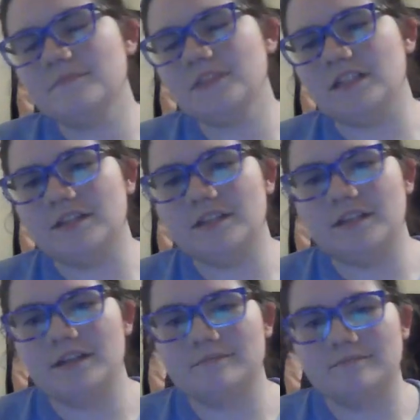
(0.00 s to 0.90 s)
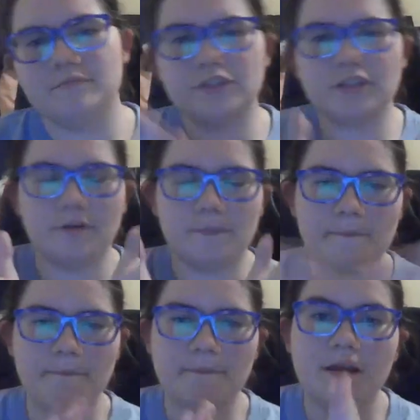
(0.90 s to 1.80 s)
in the end. So
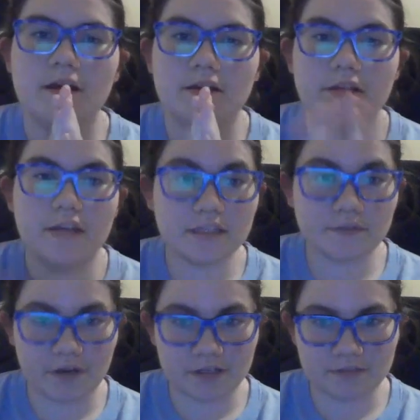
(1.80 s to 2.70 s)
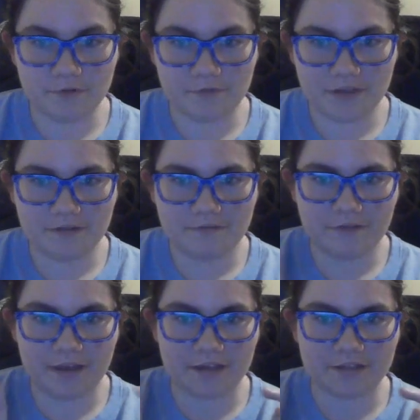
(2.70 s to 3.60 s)
the next Fox movie,
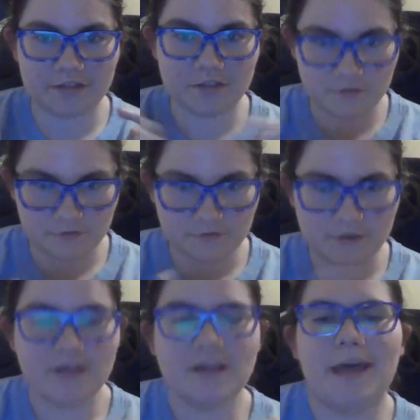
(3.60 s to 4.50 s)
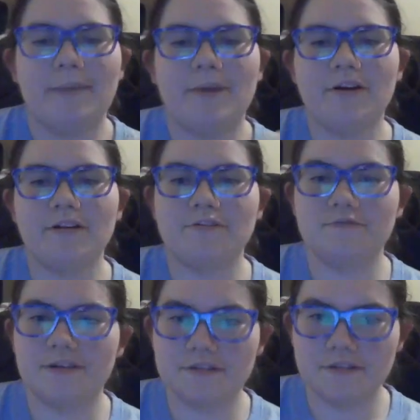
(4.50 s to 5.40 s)
X2, came out in
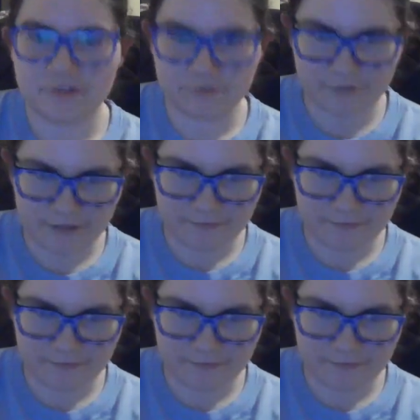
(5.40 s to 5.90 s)
2003.